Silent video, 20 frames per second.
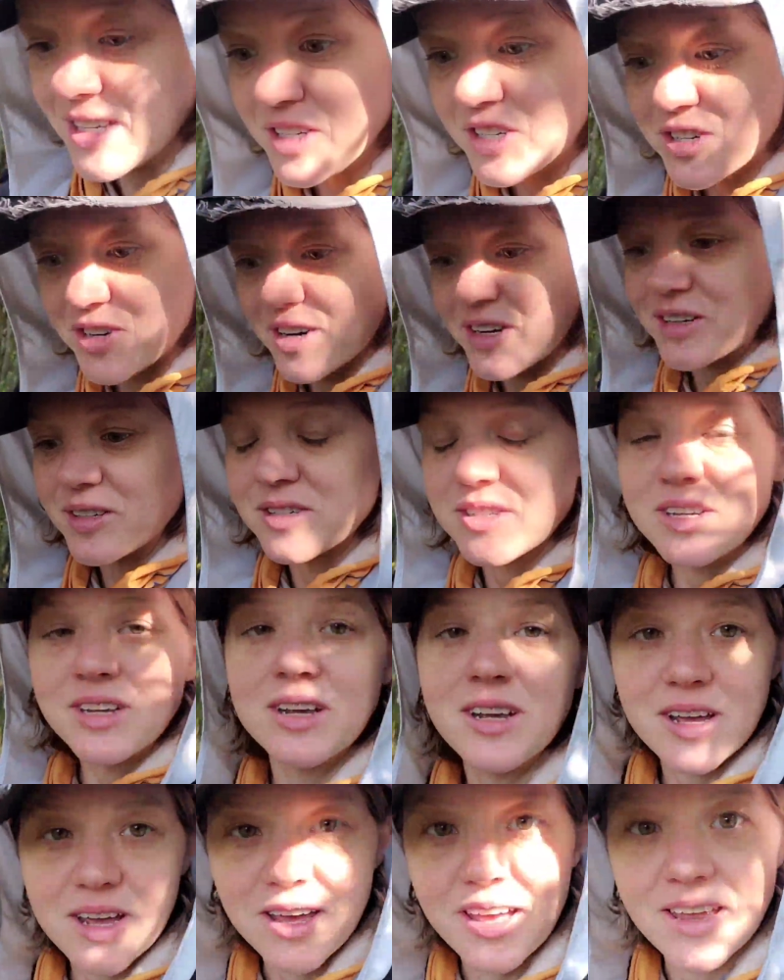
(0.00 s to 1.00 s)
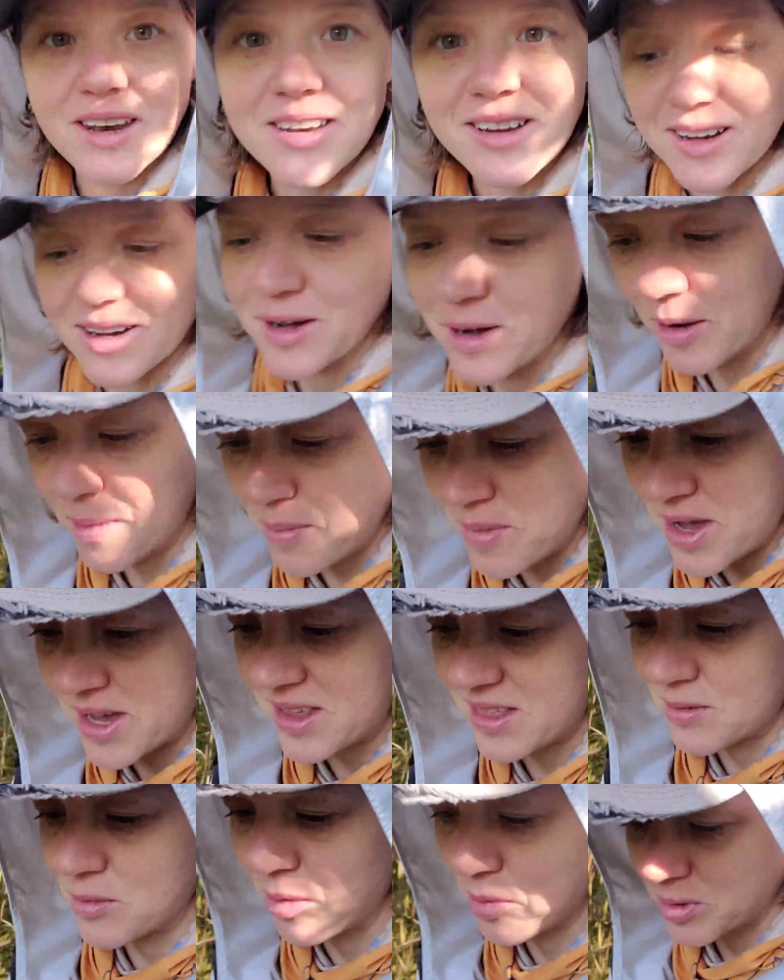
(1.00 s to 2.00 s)
these trails and
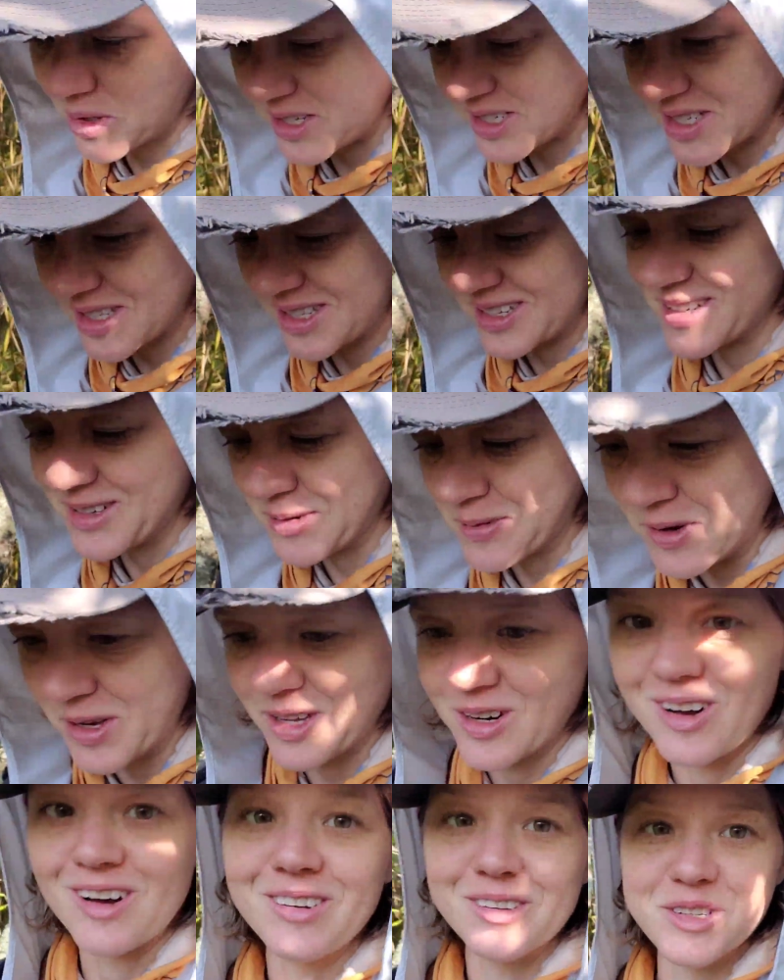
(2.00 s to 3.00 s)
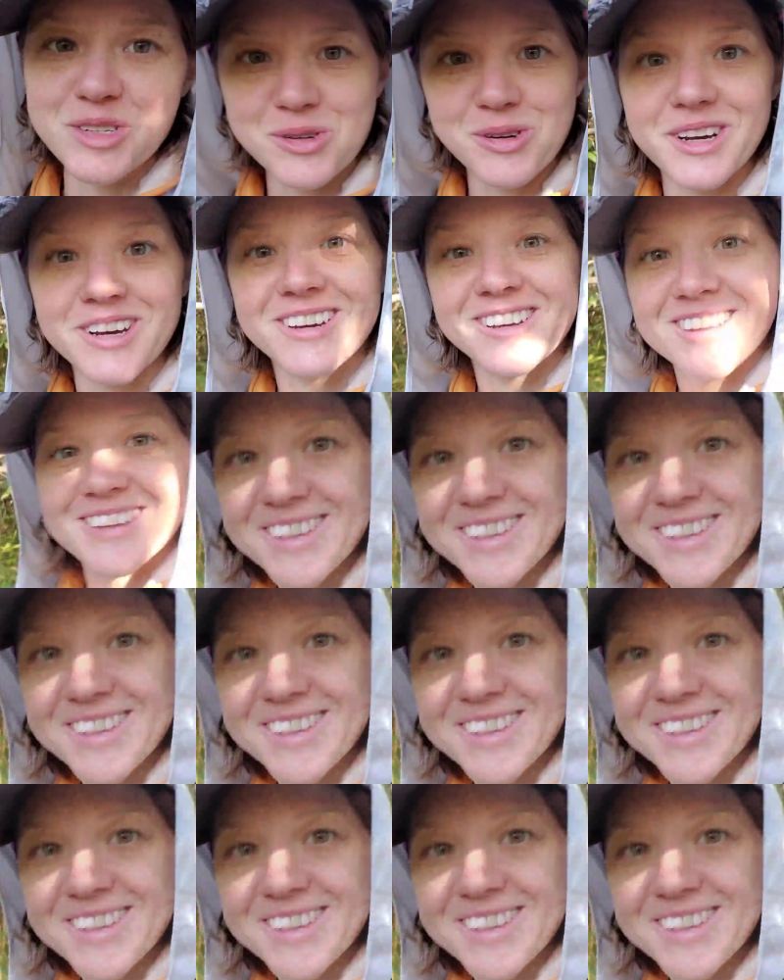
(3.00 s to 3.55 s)
making them a place that we can all enjoy.